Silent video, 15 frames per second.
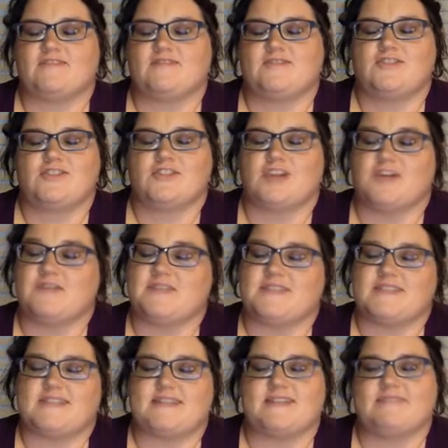just go and
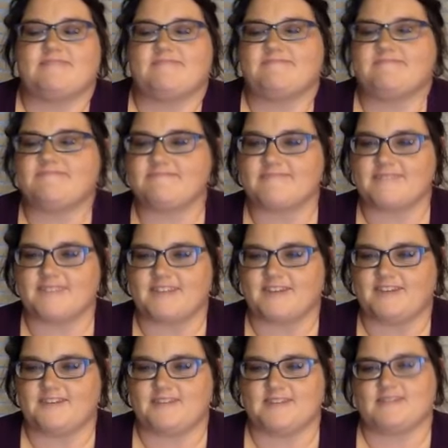see it. You
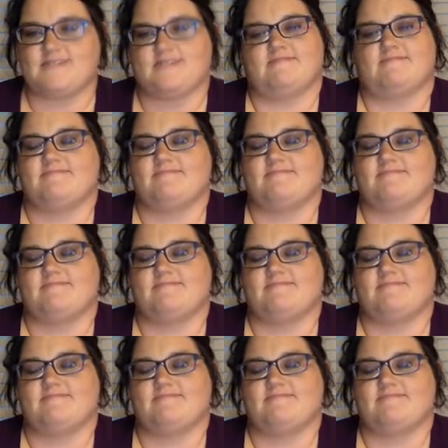know, it's